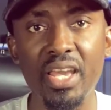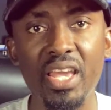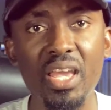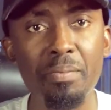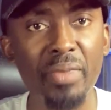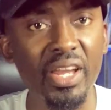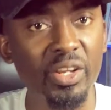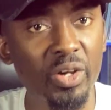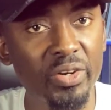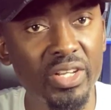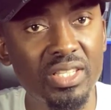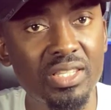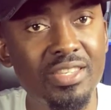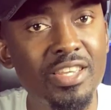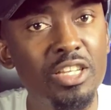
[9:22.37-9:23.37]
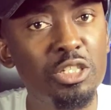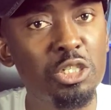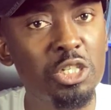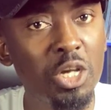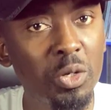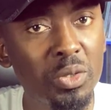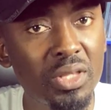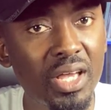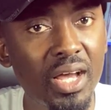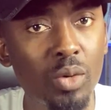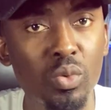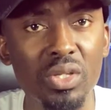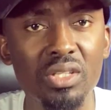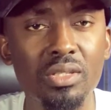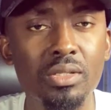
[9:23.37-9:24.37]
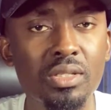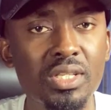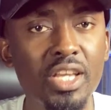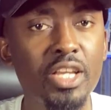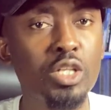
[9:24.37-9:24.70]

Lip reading: A minority shareholder with, say,